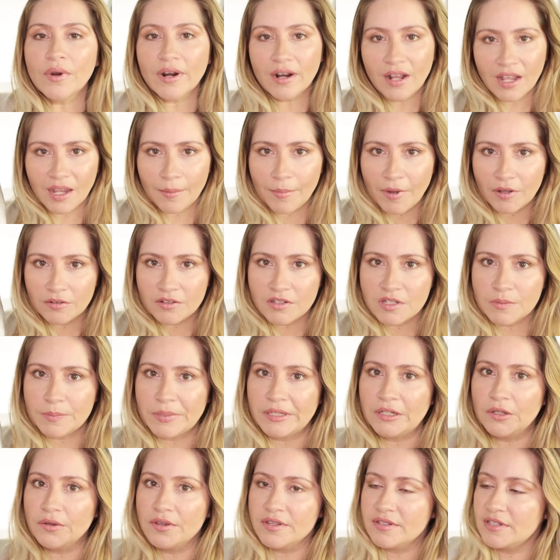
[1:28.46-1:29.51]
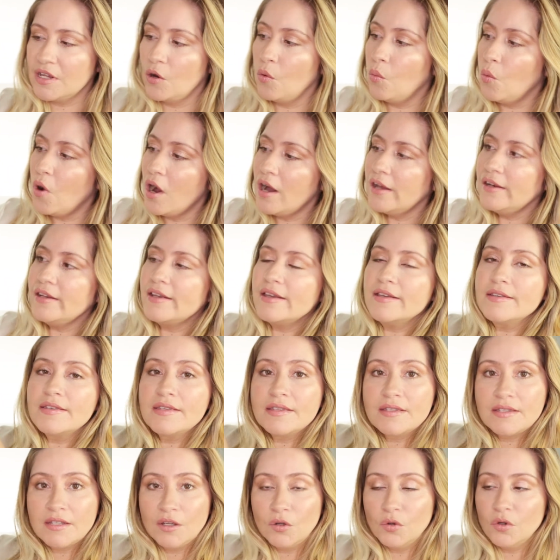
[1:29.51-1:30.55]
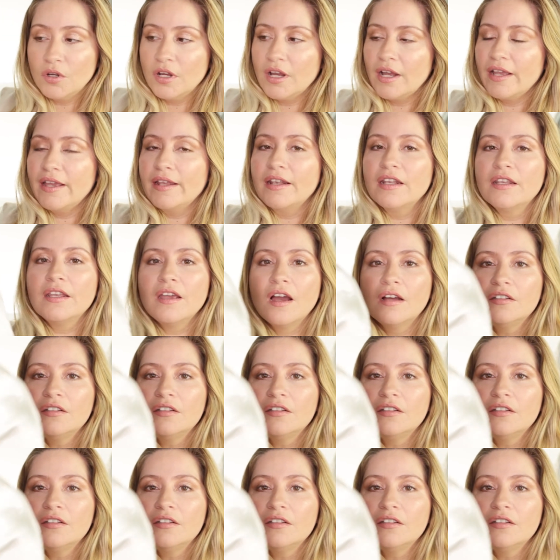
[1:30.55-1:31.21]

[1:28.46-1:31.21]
What I like about this pillow is that one is silk and the